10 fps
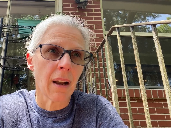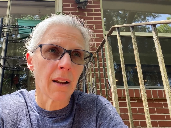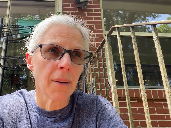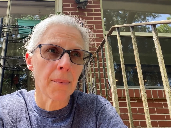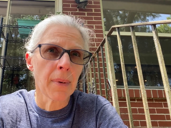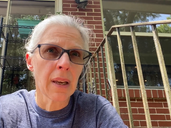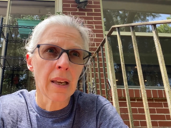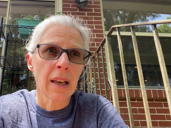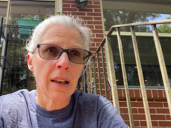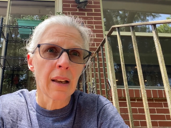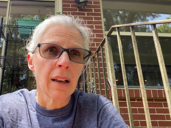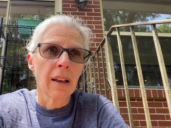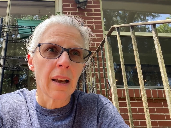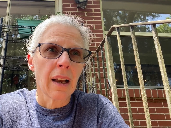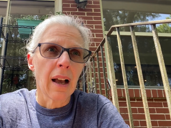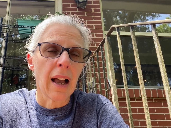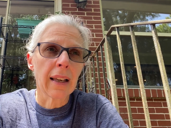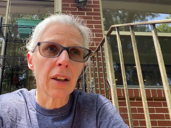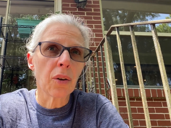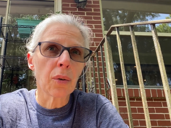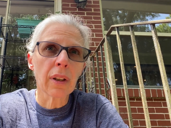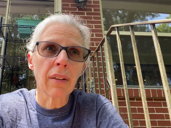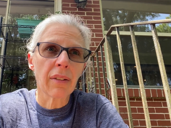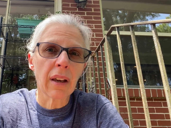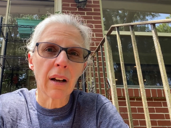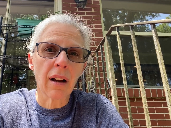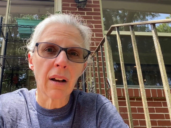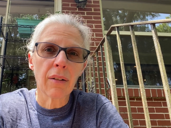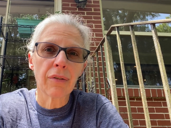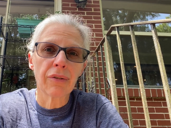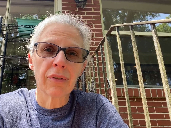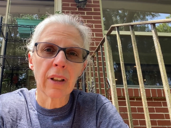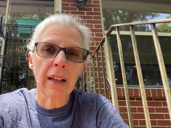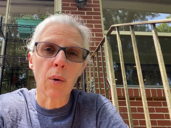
Um, I can only think of like